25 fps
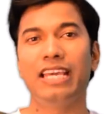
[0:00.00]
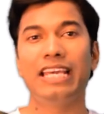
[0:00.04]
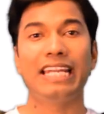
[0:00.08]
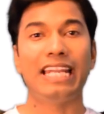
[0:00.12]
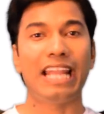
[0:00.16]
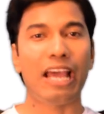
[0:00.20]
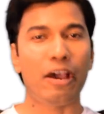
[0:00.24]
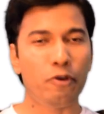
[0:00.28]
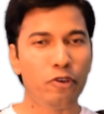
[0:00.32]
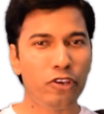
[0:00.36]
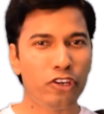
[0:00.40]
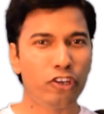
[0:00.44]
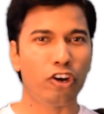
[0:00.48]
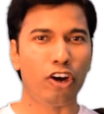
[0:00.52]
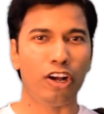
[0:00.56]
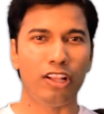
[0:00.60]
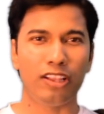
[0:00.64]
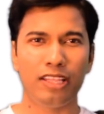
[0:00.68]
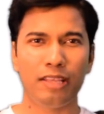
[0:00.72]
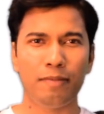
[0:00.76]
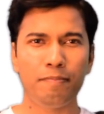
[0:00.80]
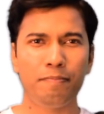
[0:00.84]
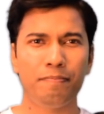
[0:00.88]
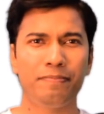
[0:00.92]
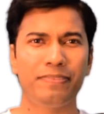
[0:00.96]
Now we call
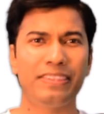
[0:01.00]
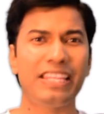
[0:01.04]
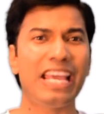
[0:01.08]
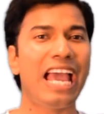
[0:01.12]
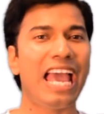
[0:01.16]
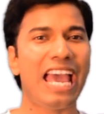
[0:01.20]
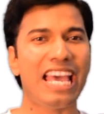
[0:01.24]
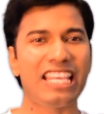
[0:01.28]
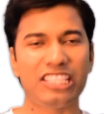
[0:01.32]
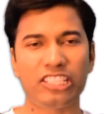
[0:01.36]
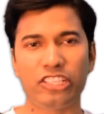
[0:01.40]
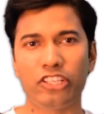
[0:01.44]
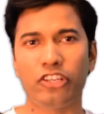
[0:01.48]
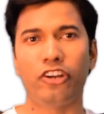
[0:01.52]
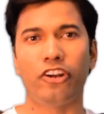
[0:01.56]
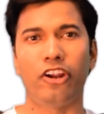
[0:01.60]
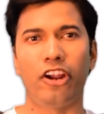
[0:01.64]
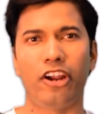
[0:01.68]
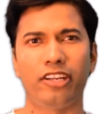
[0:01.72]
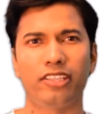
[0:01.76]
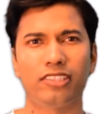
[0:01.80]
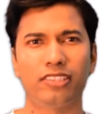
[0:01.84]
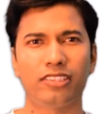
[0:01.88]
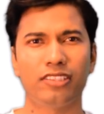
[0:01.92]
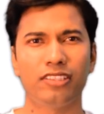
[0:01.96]
them the
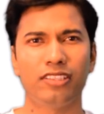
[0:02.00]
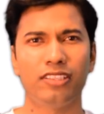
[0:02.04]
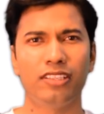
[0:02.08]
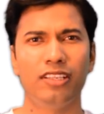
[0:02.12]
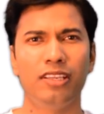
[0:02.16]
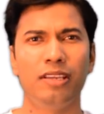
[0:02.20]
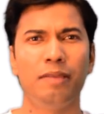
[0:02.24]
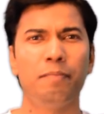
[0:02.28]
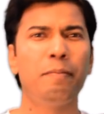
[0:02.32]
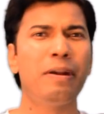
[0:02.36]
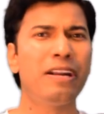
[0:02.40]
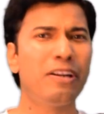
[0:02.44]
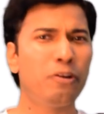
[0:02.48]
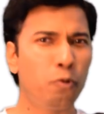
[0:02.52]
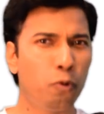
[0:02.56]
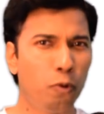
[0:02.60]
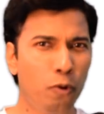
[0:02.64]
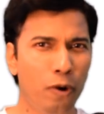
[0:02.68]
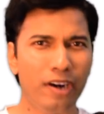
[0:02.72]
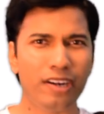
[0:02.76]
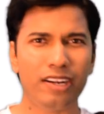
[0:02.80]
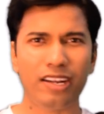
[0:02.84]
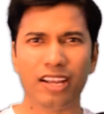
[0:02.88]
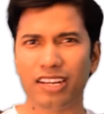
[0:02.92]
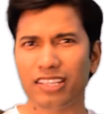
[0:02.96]
asteroids. But
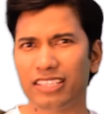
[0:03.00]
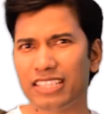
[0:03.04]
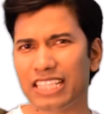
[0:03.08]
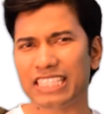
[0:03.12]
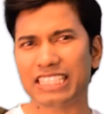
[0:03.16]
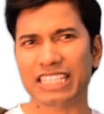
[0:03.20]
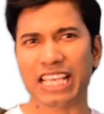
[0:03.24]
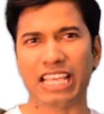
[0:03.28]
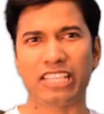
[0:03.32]
what are these